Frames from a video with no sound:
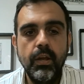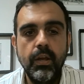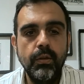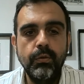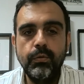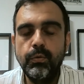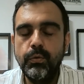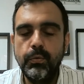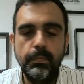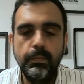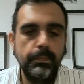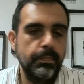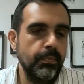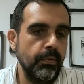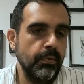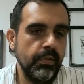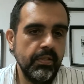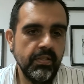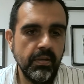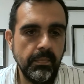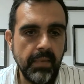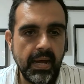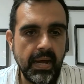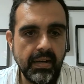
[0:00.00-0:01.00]
to put
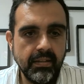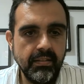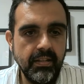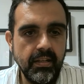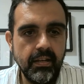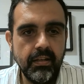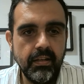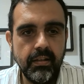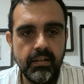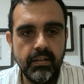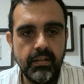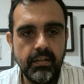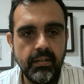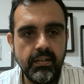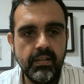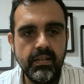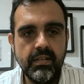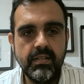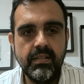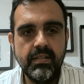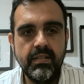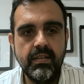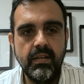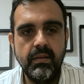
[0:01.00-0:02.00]
some
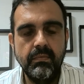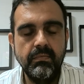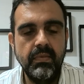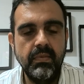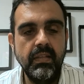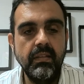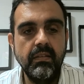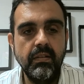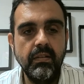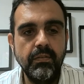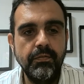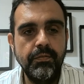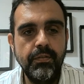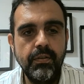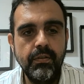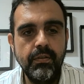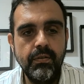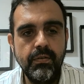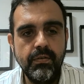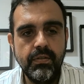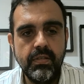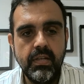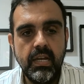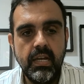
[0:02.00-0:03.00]
articles, some
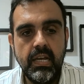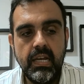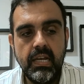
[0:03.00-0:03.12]
interviews.